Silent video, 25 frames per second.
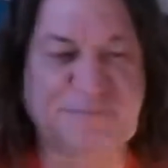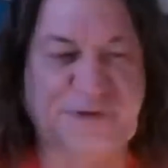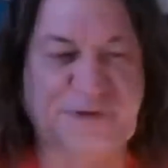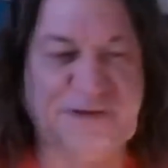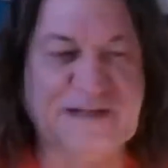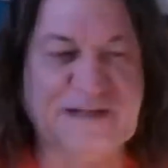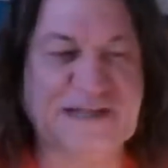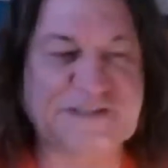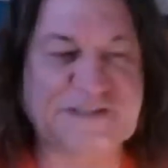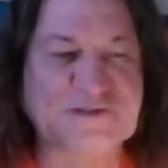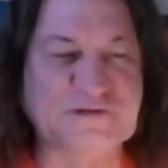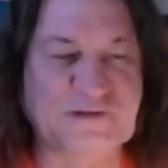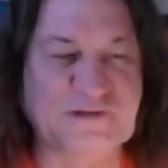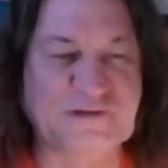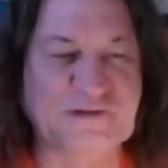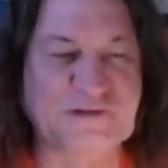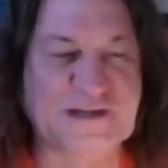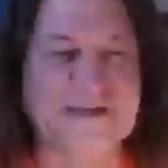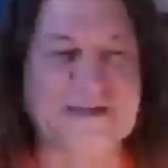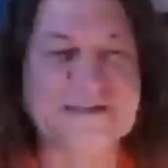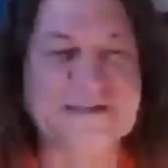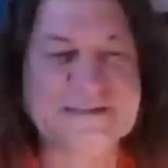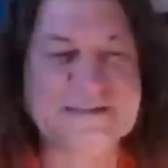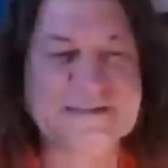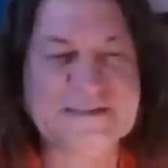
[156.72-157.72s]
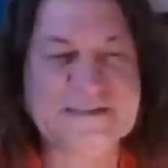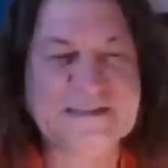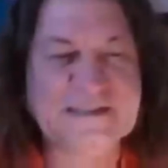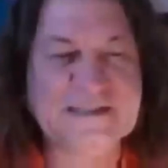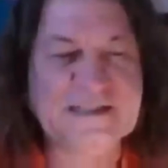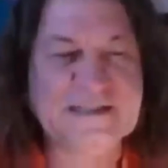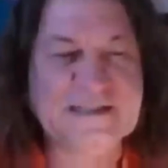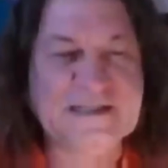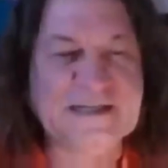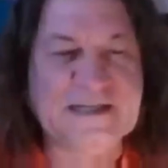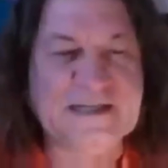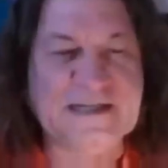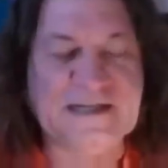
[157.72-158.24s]
actually.
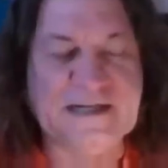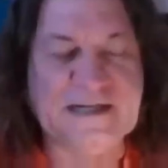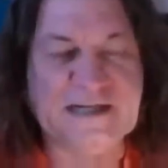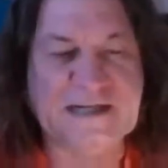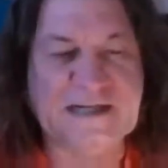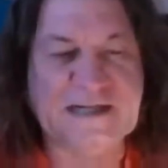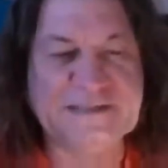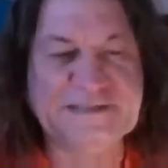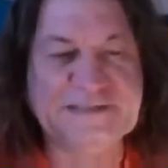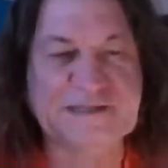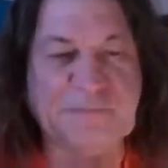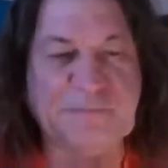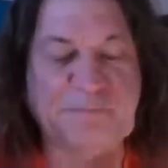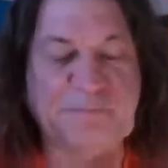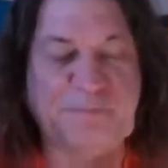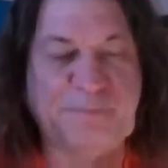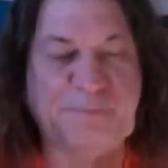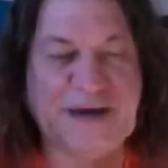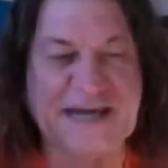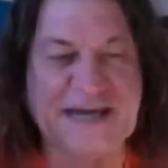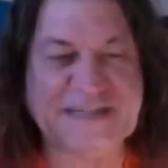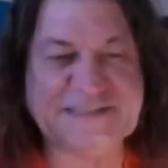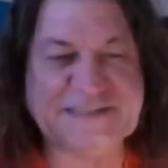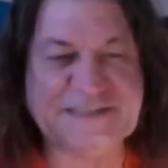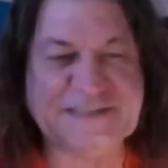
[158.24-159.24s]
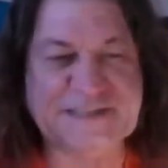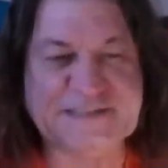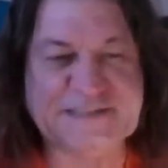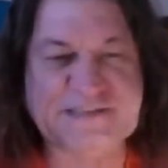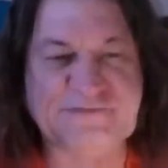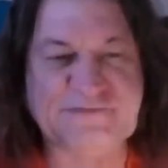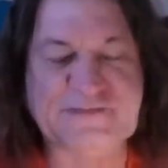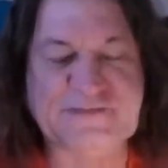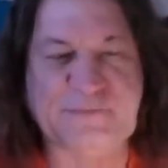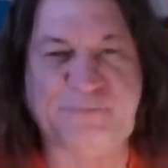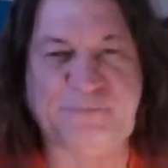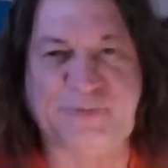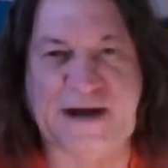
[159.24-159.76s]
The basis
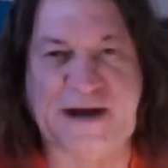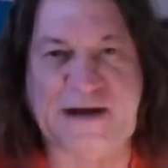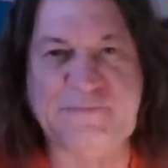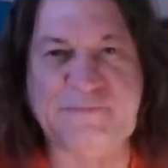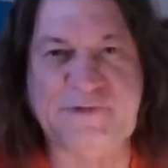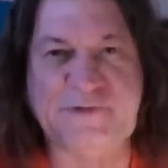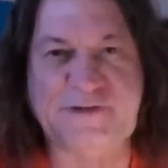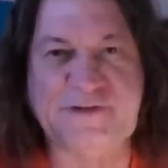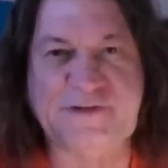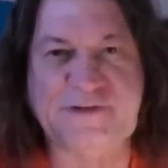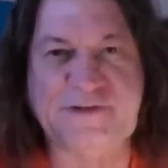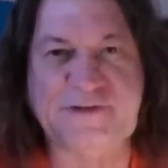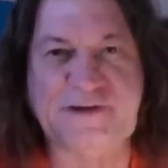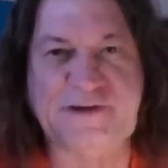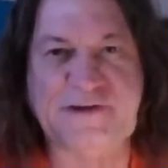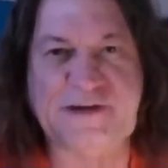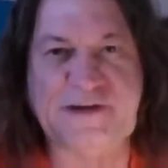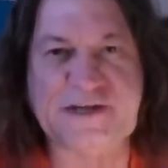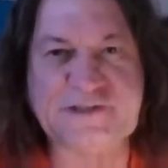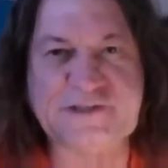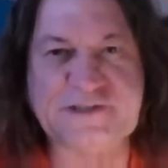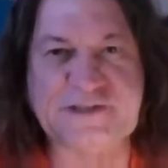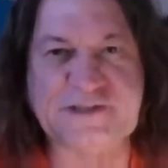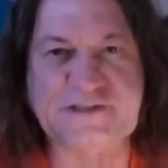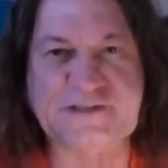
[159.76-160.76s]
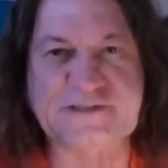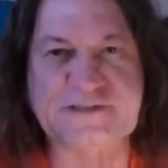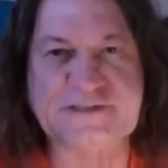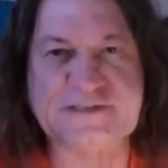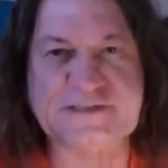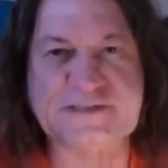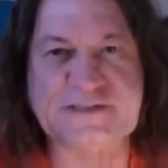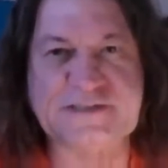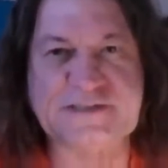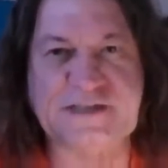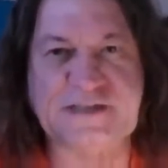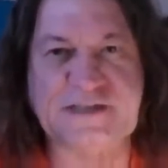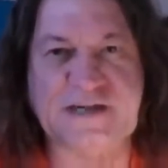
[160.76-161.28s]
of the primary
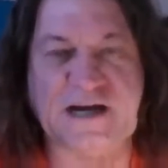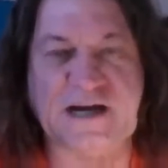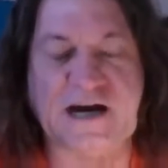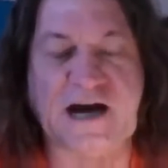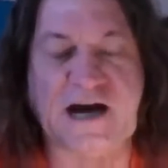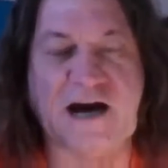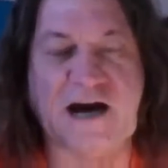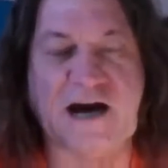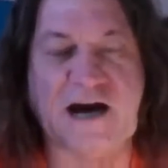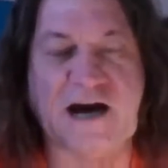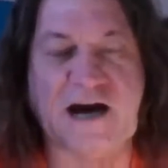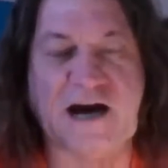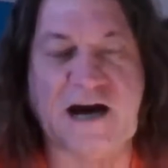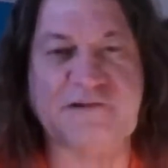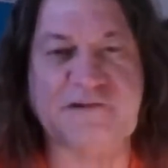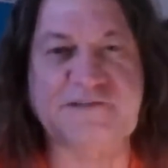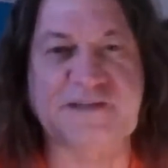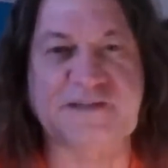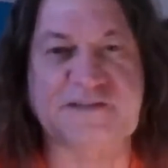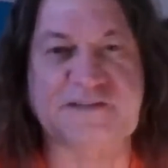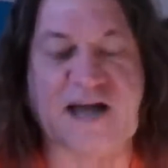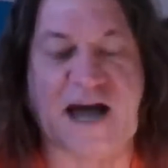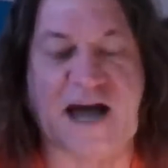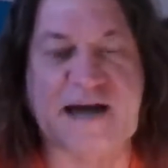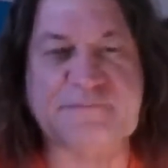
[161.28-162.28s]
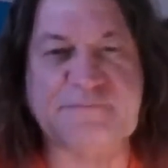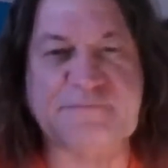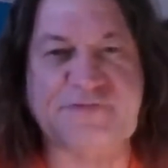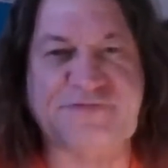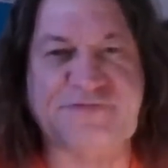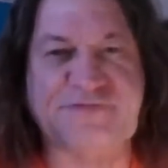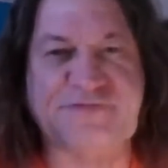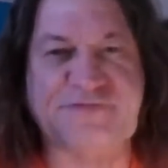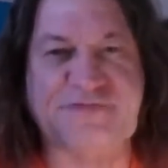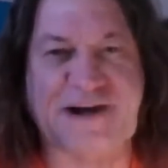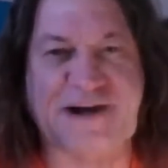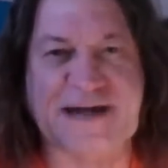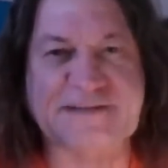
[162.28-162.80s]
directions are the time
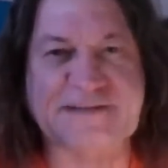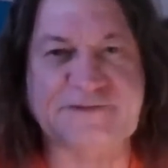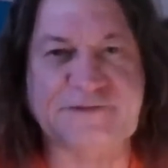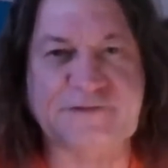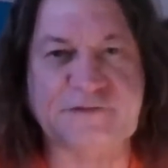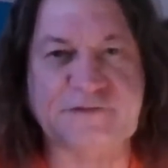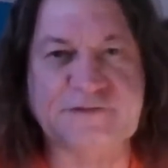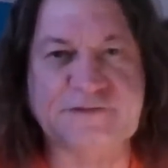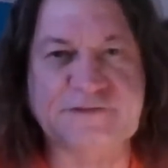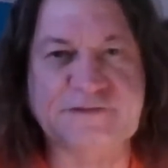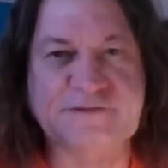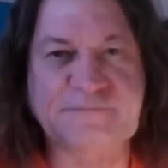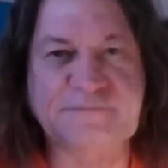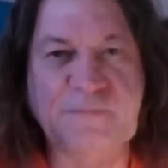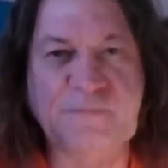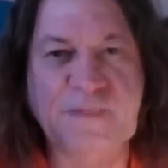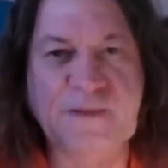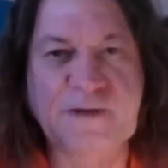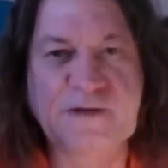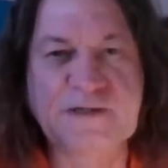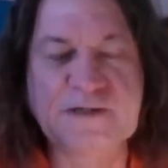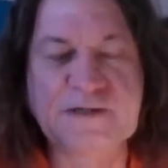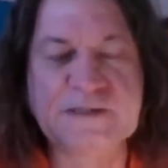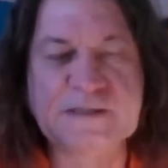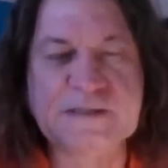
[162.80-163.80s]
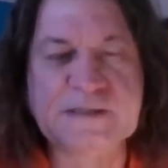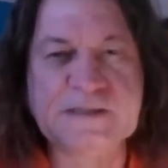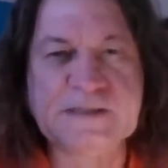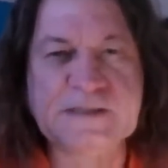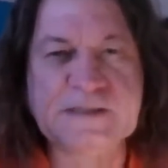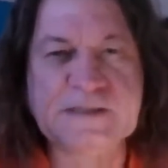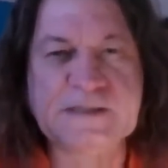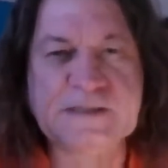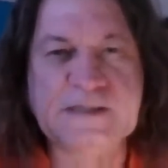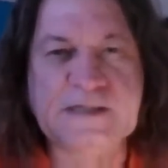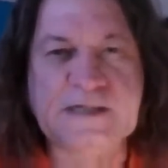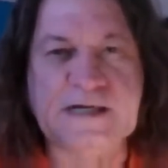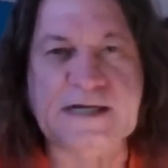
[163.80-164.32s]
fractals.
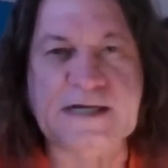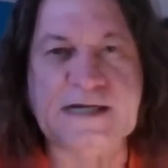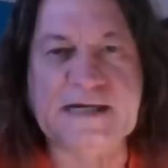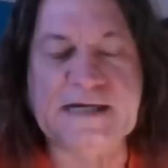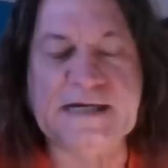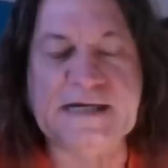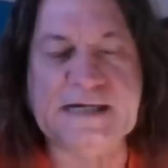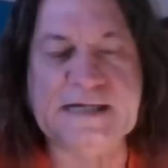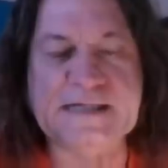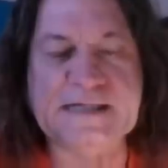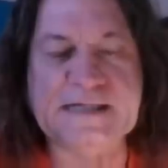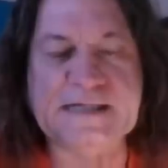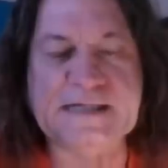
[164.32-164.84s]
And